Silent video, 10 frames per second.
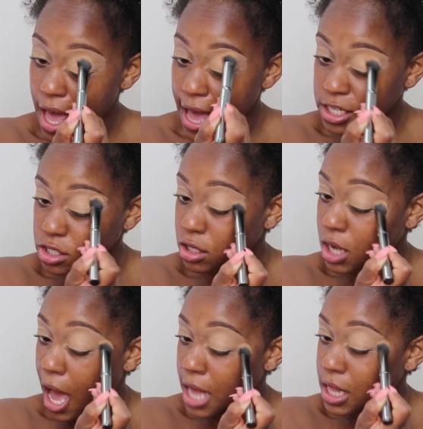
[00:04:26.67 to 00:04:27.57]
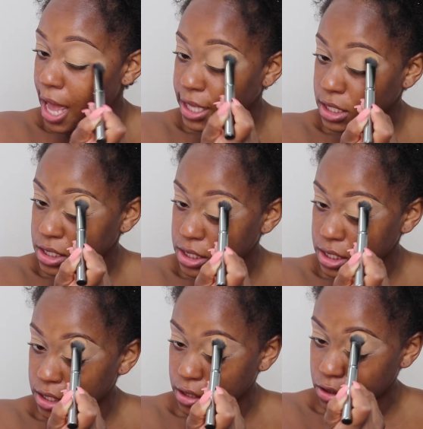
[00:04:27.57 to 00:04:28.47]
as your highlight
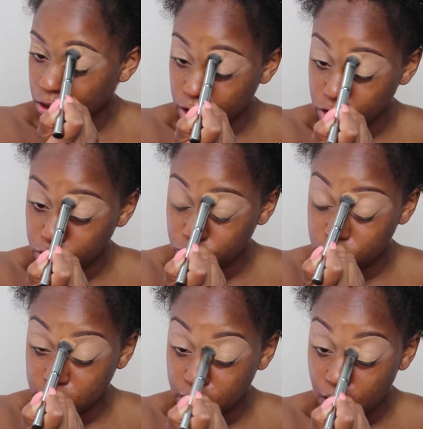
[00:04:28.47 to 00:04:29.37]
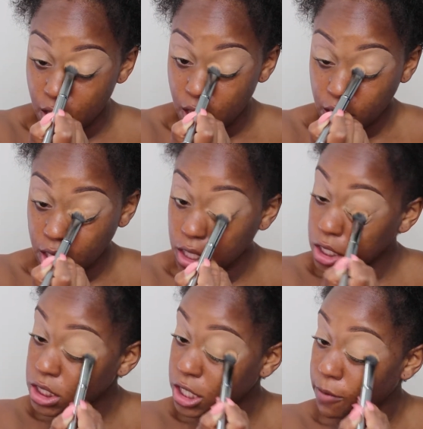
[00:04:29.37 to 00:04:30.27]
concealer, or you use it in
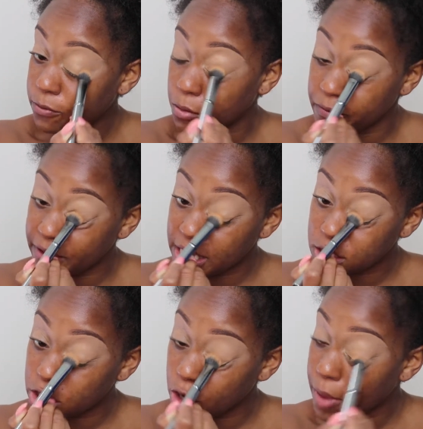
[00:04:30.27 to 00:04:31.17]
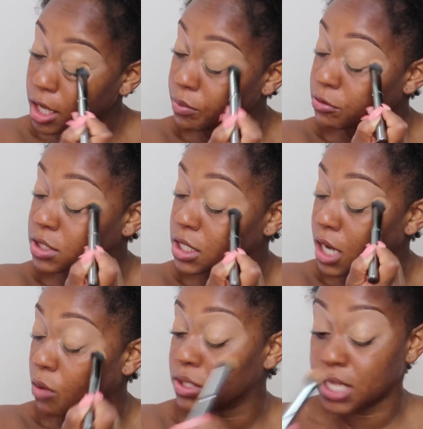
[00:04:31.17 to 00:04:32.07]
any shape, form, or fashion in your makeup
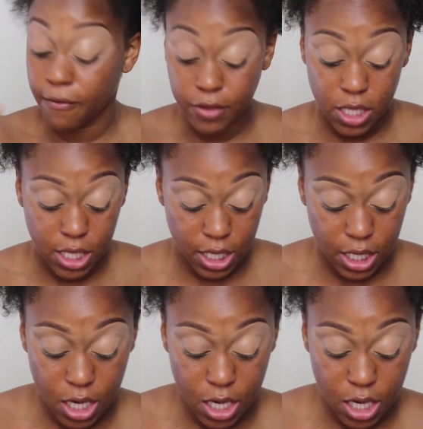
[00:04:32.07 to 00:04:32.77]
routine, I would definitely